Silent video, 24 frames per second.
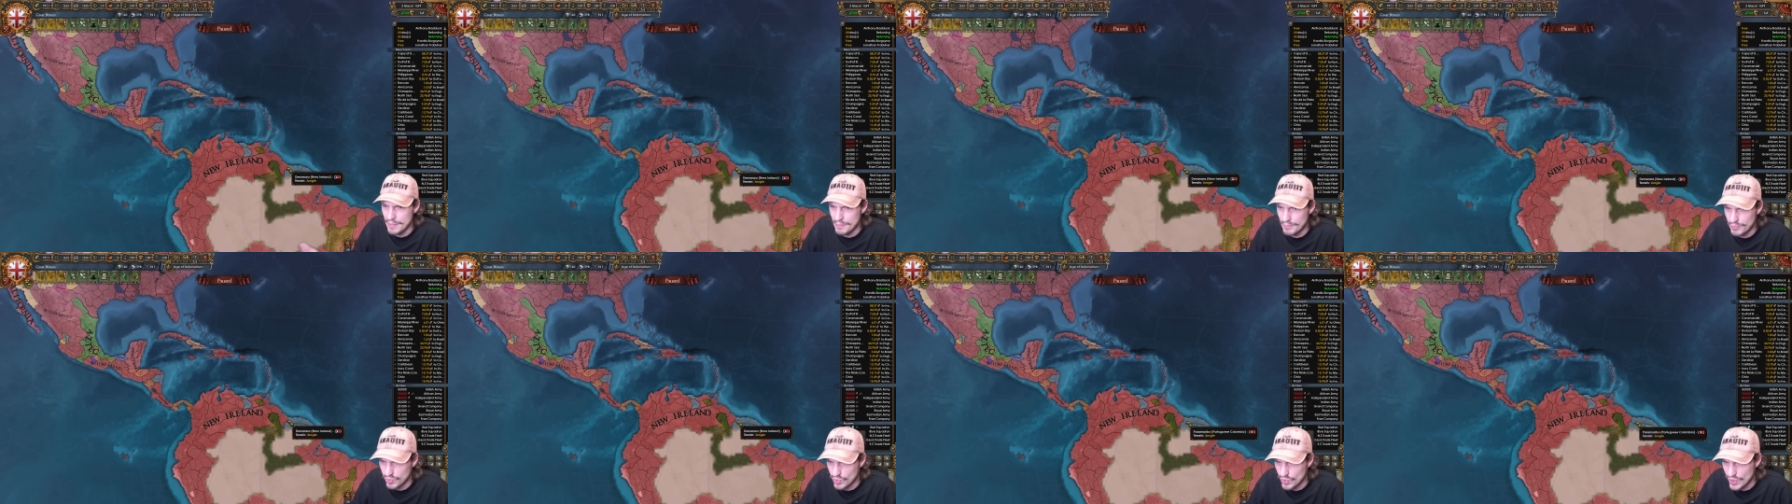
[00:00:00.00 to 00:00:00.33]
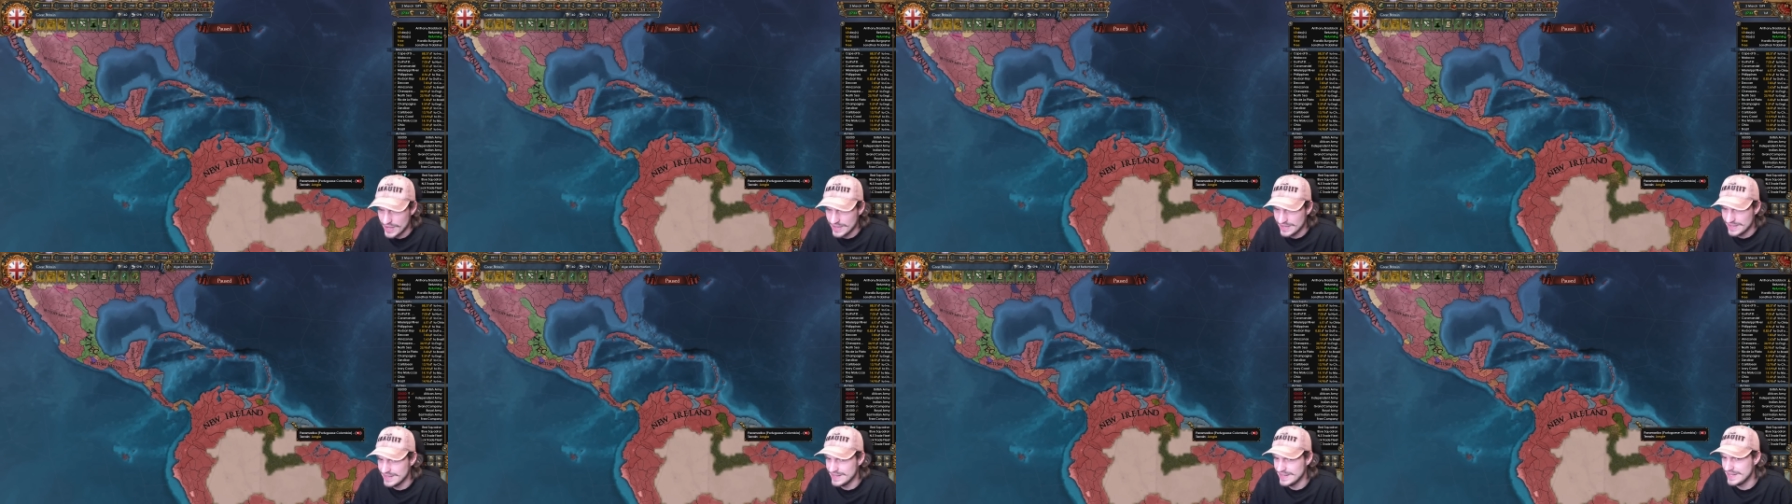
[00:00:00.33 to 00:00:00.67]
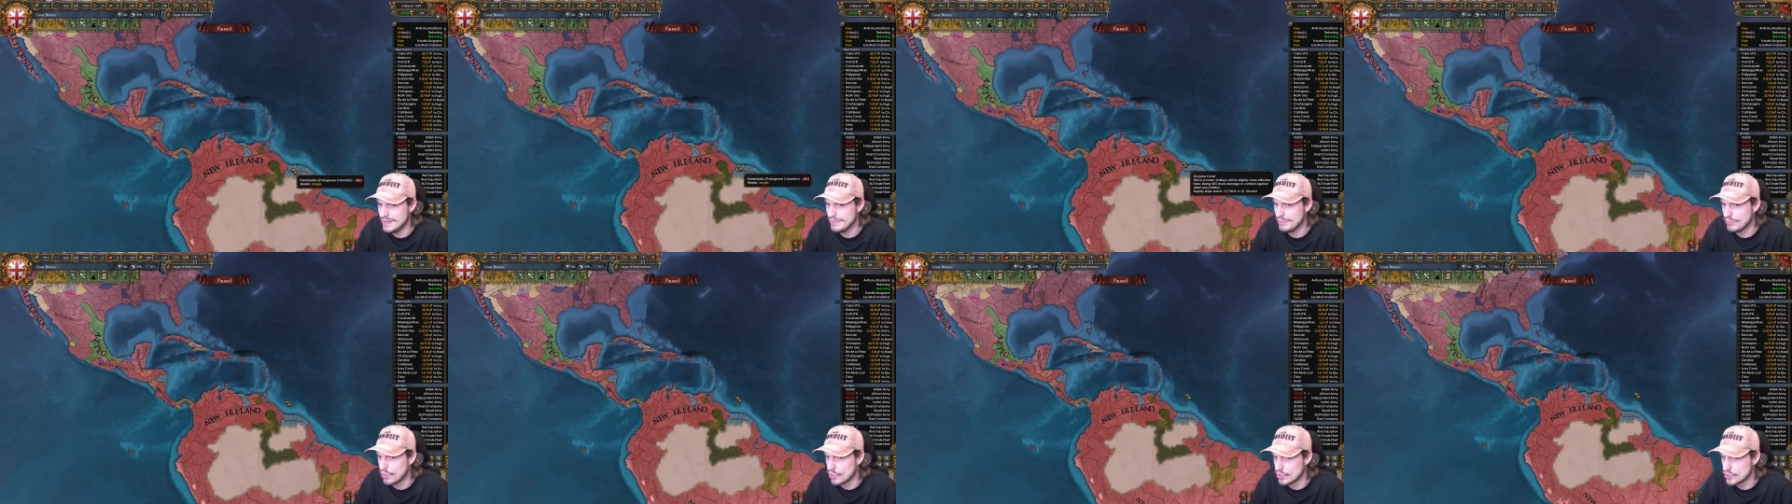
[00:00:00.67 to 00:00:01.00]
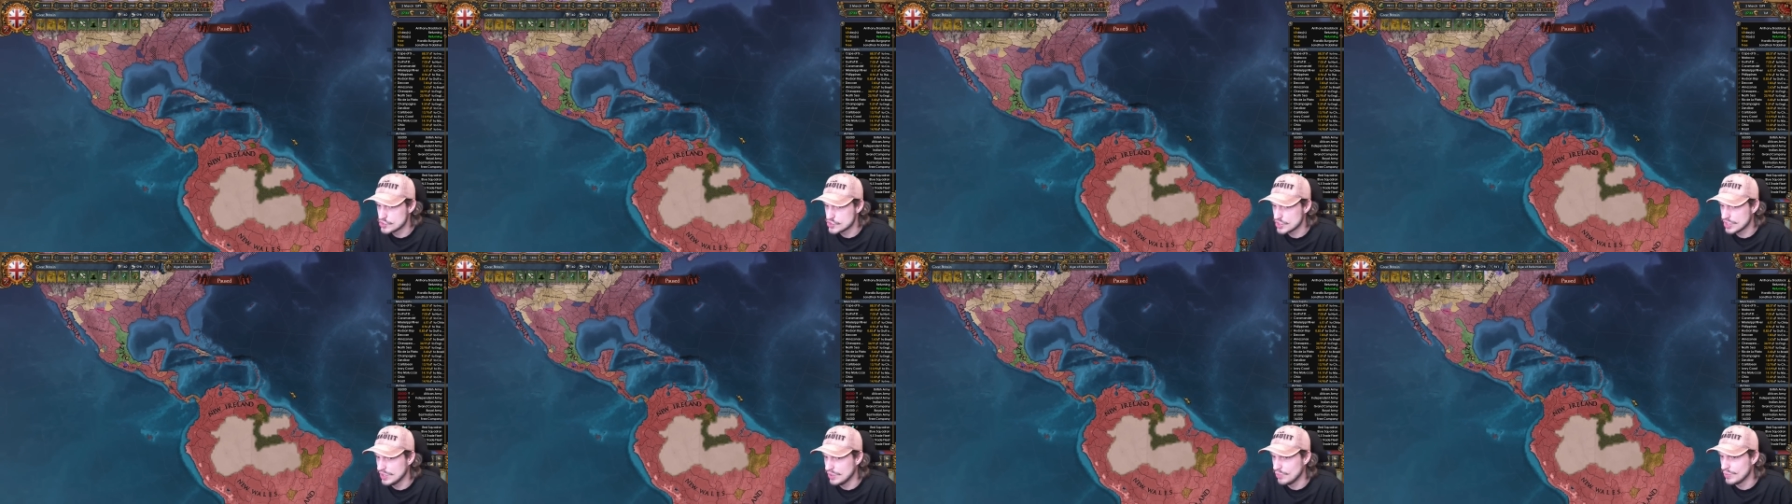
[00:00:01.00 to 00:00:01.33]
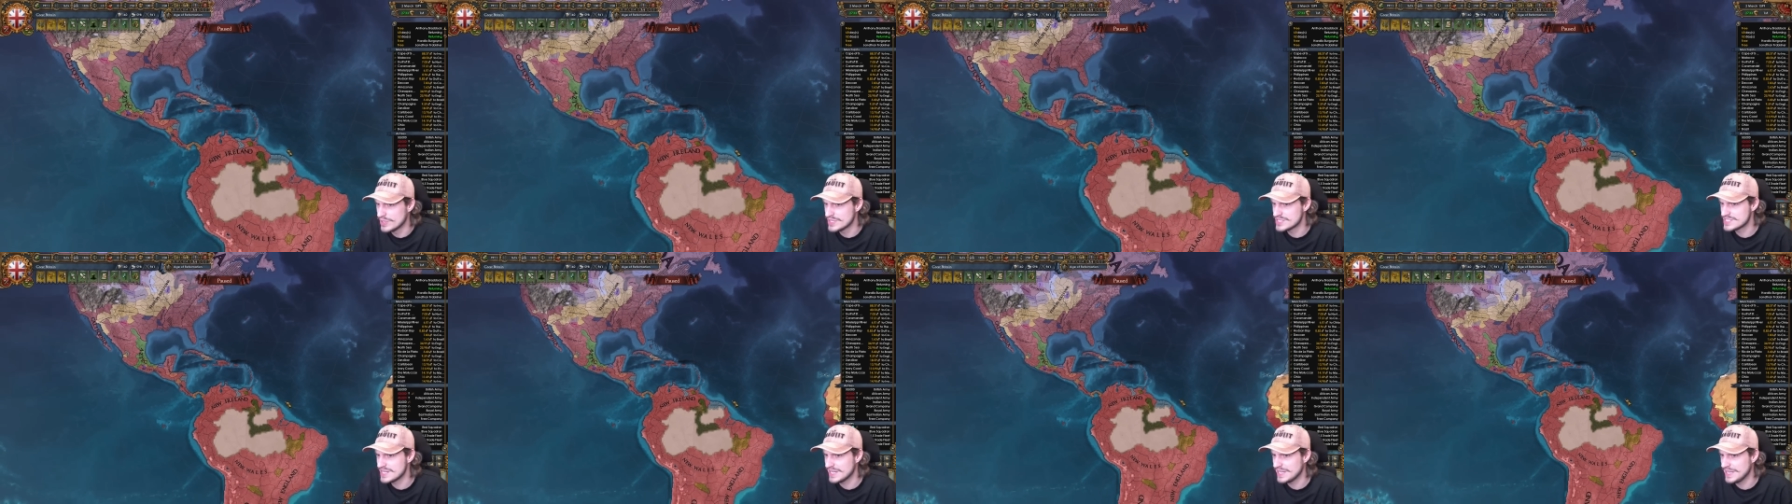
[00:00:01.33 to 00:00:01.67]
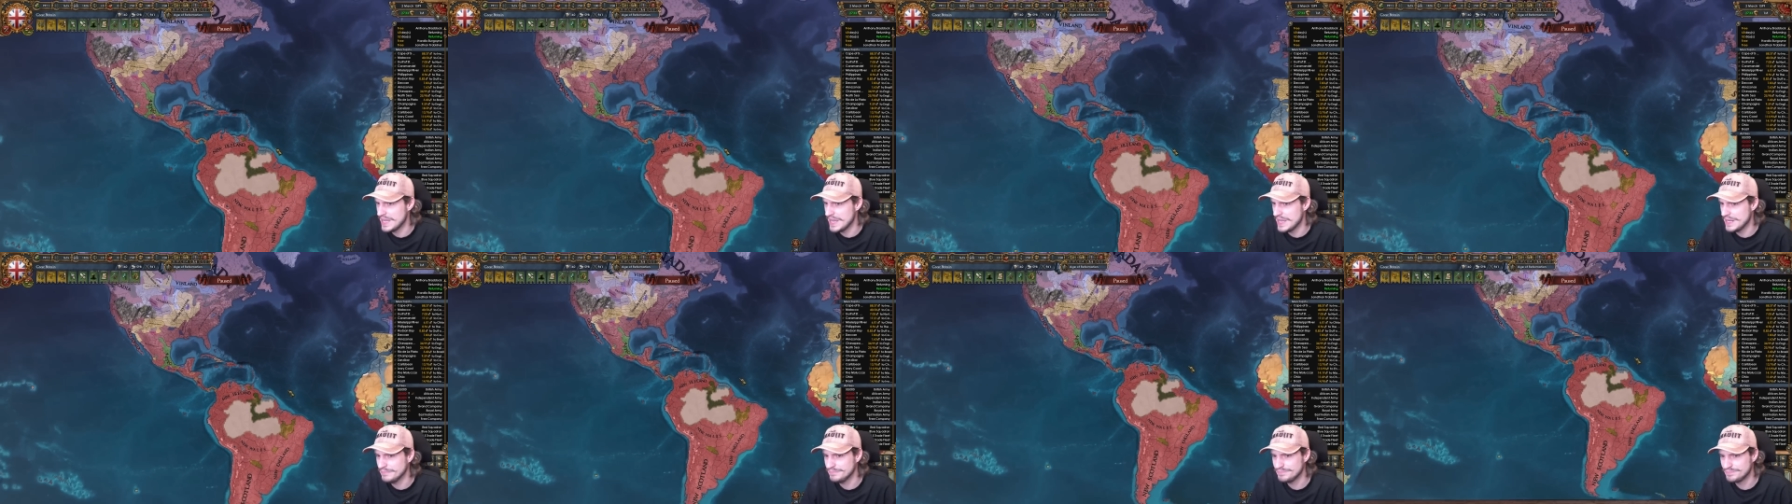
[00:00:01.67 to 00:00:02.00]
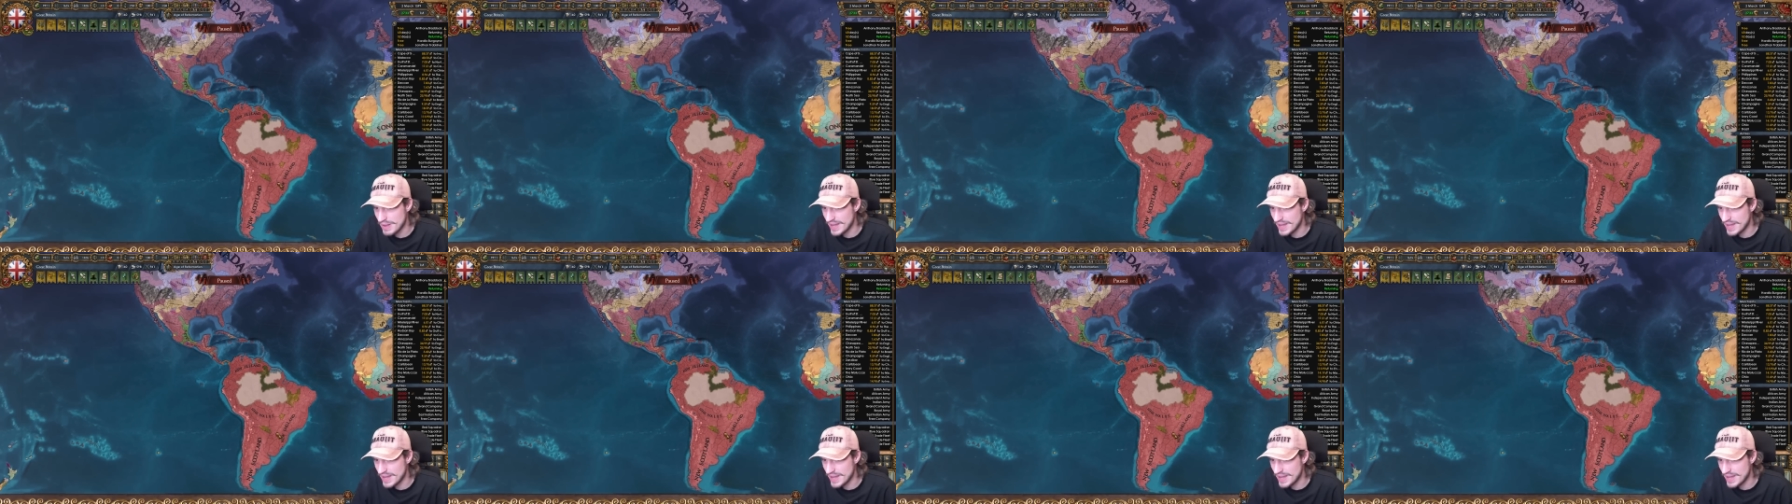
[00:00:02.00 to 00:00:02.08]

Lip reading: Brittany, Portugal once again.